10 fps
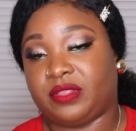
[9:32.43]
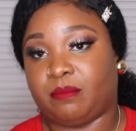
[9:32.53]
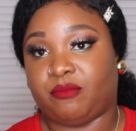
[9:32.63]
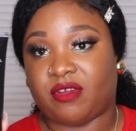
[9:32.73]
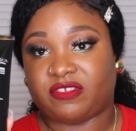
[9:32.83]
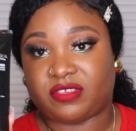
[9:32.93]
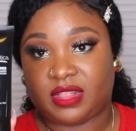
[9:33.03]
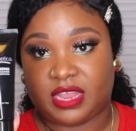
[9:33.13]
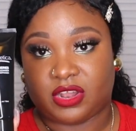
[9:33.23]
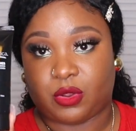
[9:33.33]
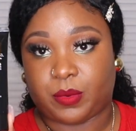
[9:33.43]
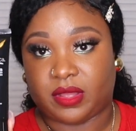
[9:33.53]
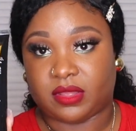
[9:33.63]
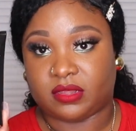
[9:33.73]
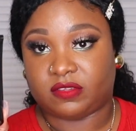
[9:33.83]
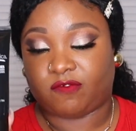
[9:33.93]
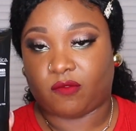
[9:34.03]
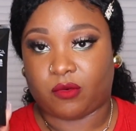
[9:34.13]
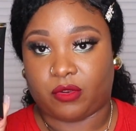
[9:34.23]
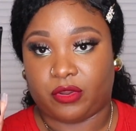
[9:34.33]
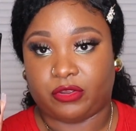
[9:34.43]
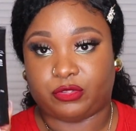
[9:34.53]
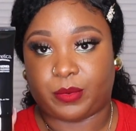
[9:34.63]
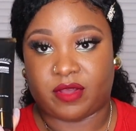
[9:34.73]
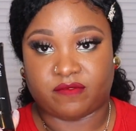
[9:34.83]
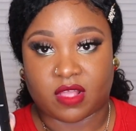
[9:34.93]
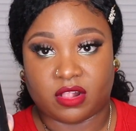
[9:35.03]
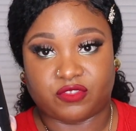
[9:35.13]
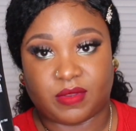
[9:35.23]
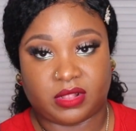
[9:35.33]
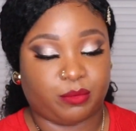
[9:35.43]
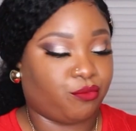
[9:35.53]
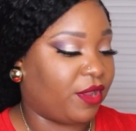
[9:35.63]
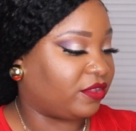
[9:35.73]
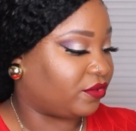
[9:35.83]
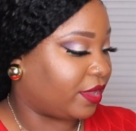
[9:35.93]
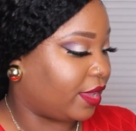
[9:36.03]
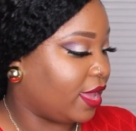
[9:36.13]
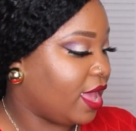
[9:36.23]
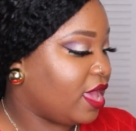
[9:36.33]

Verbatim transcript: The brush cleaner was for $12 regular price, okay?